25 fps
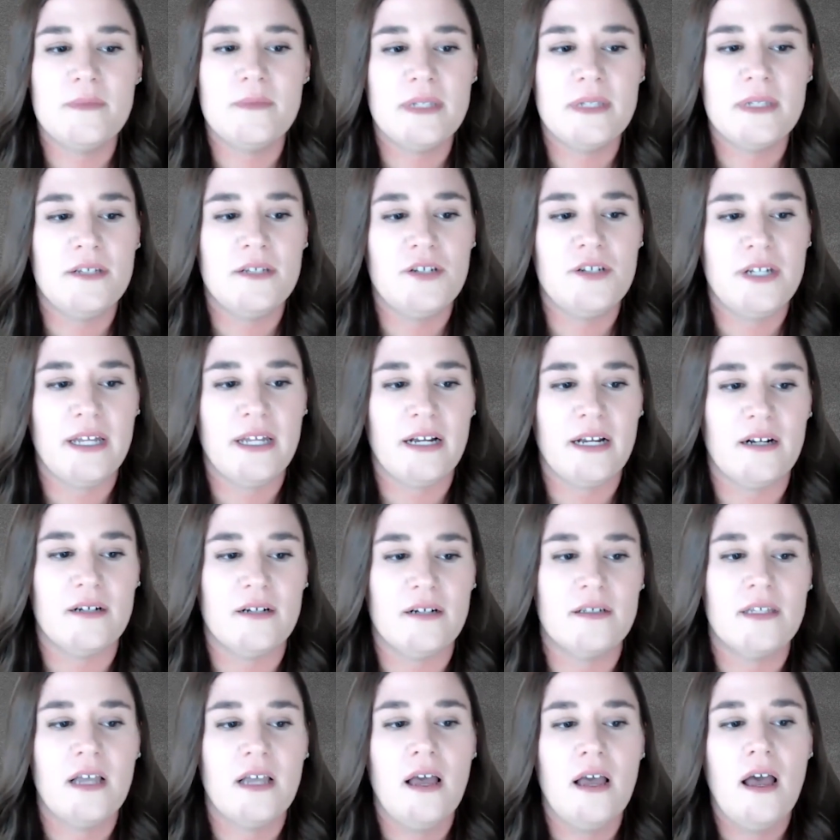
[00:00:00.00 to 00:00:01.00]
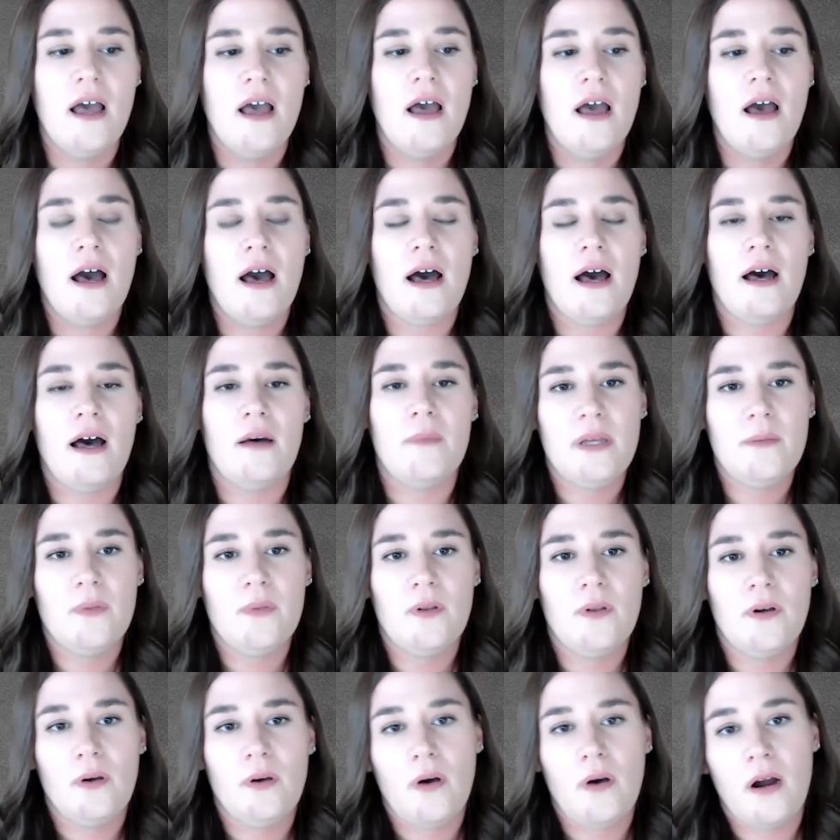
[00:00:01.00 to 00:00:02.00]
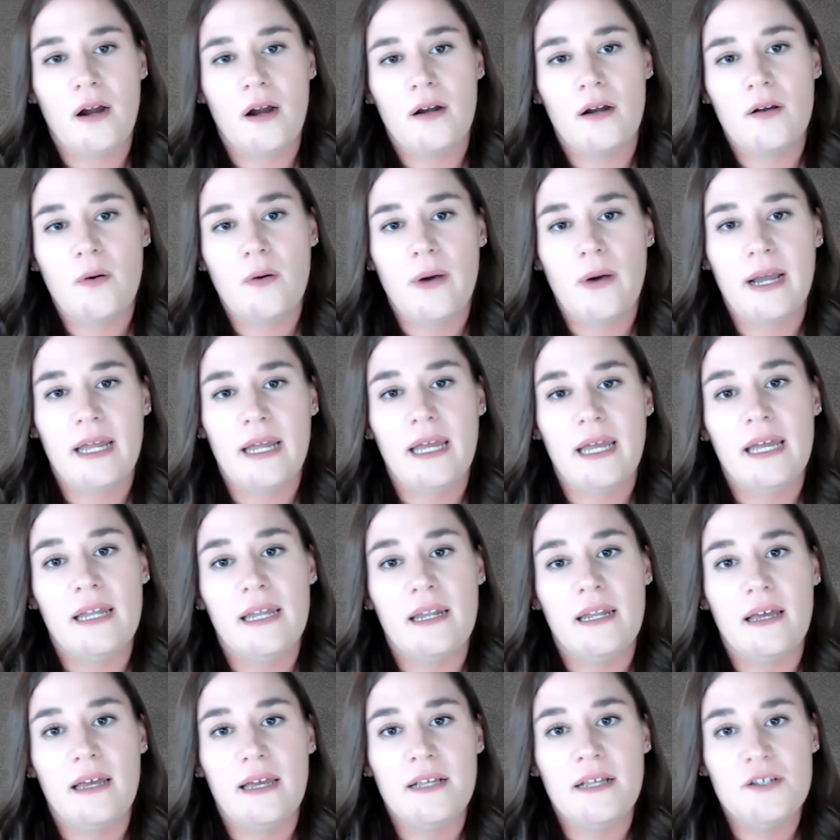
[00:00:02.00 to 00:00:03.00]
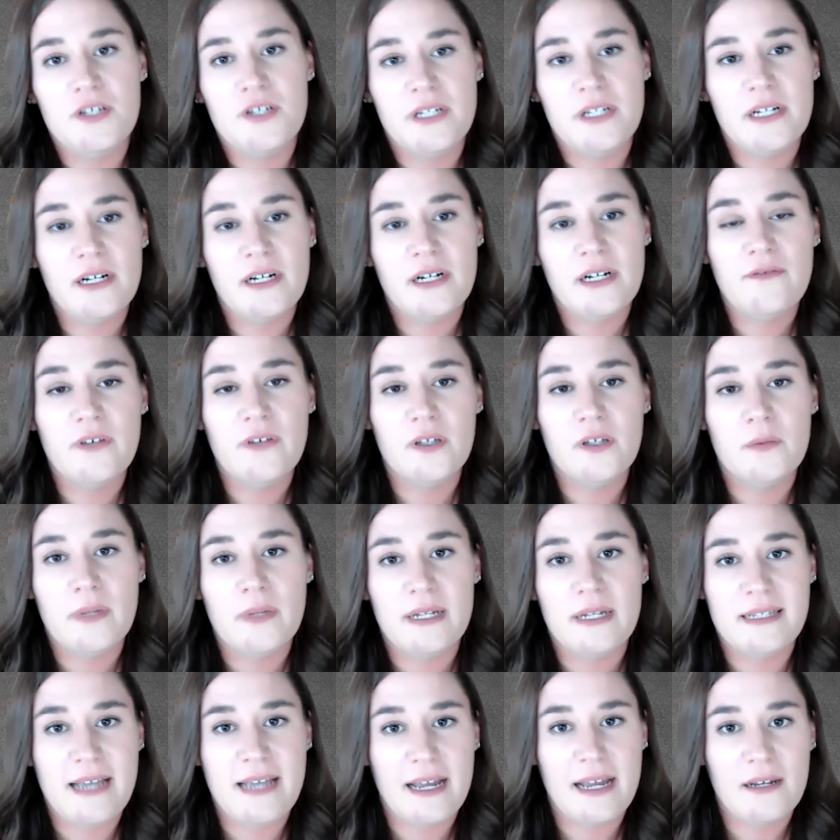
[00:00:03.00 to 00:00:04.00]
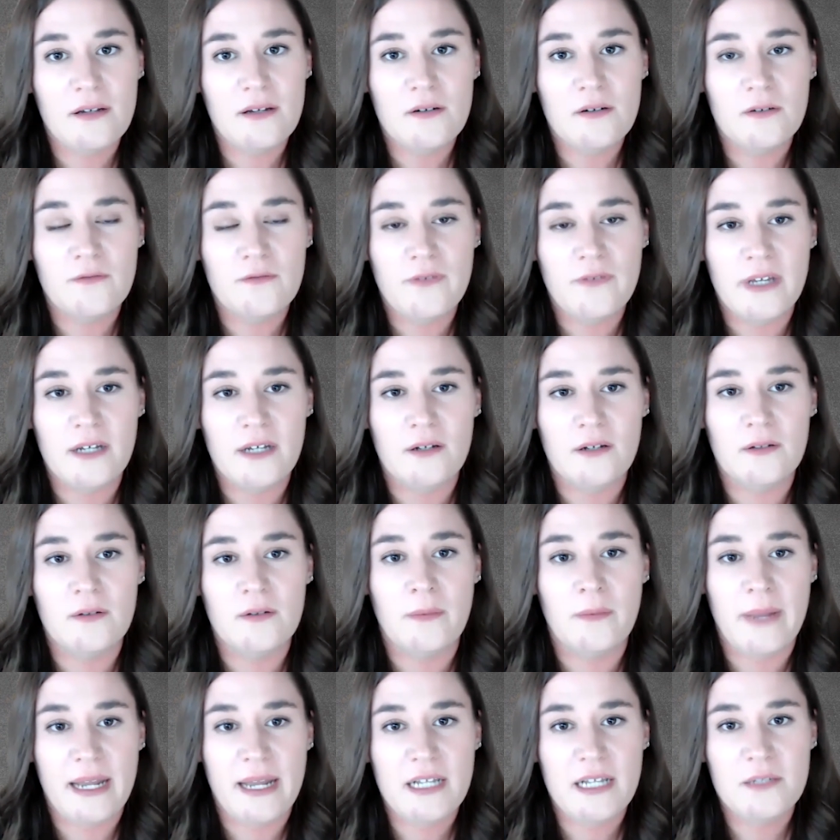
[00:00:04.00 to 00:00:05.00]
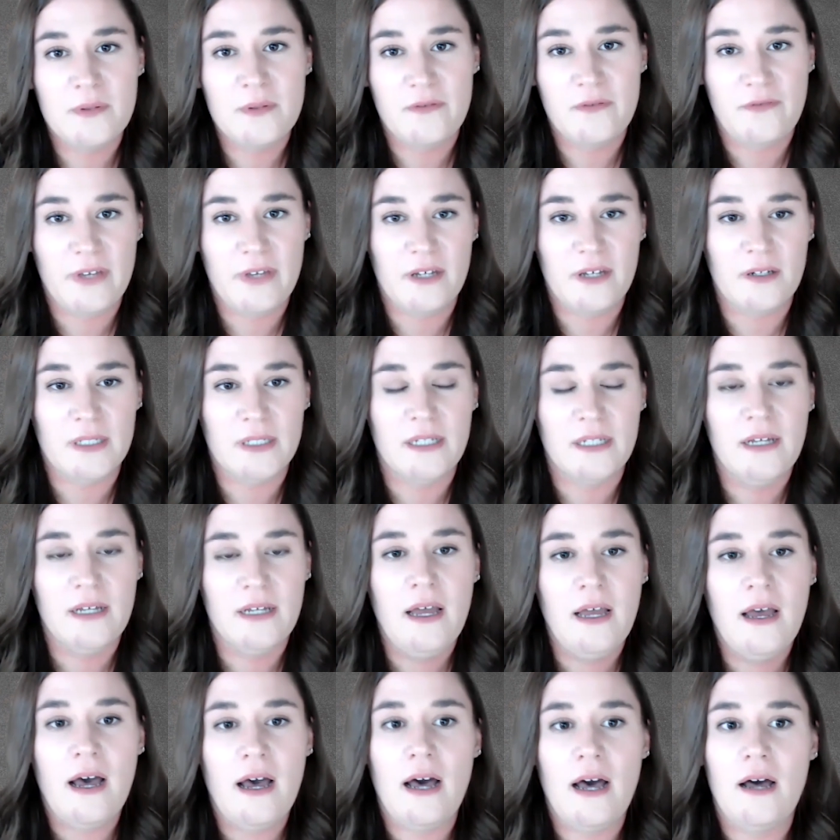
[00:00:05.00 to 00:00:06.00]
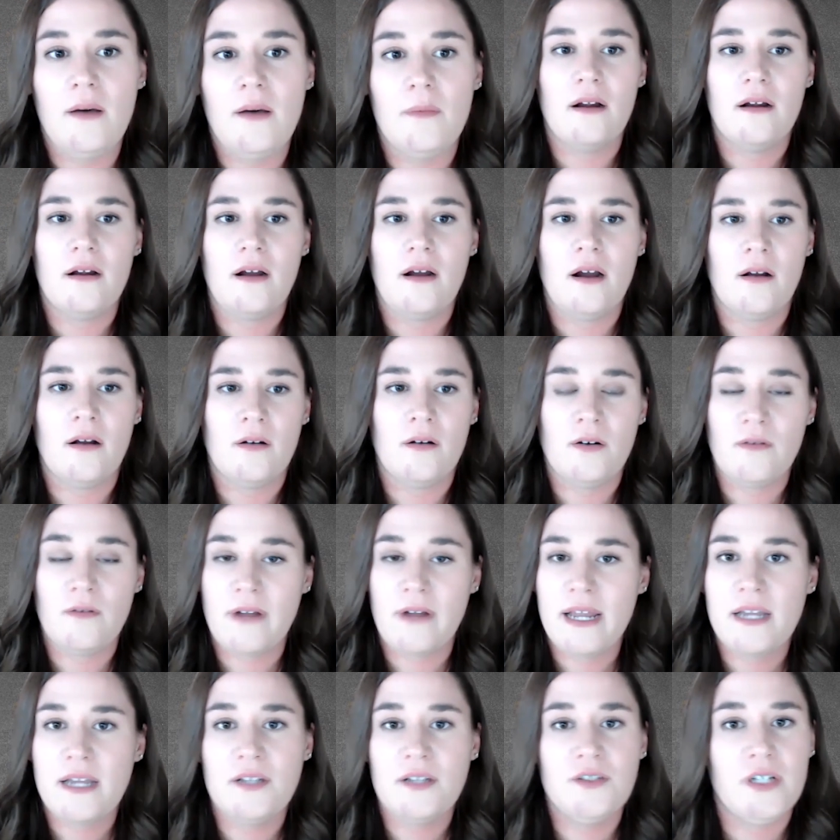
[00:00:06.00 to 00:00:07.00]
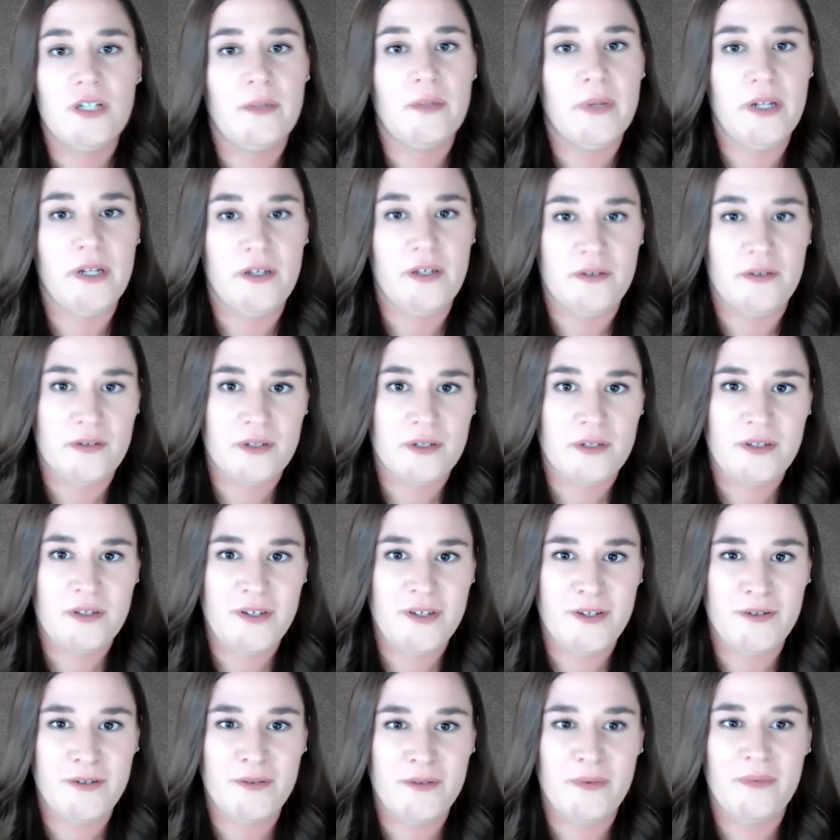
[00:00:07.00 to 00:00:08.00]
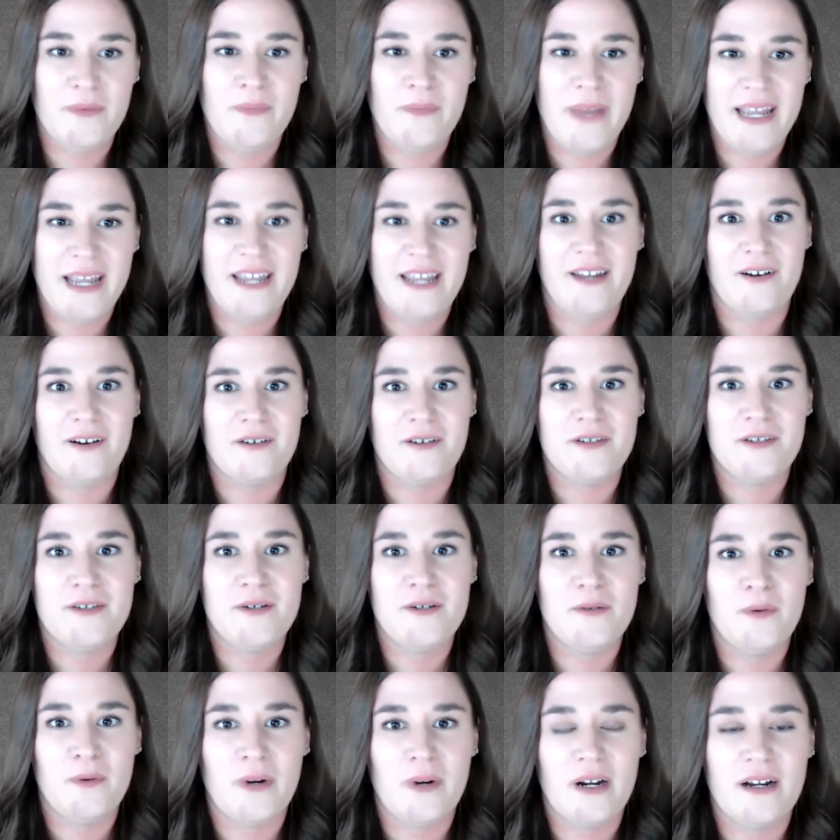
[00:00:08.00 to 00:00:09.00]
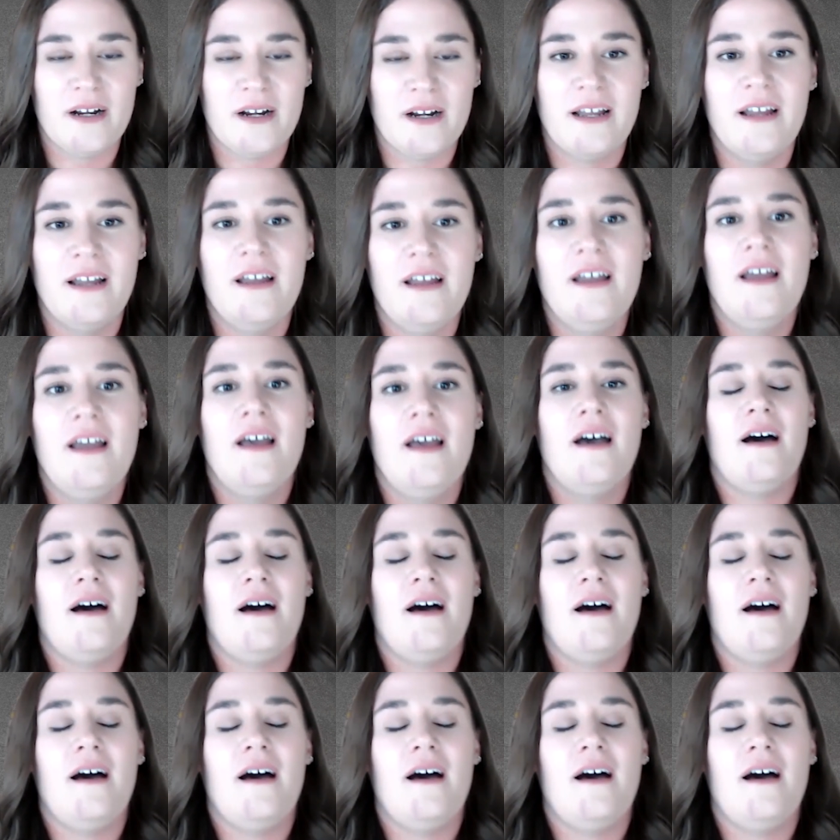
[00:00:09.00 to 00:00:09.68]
systems engineers, even people who aren't quite in an engineering field, but a technical field or management field are great contributors to making our suit work.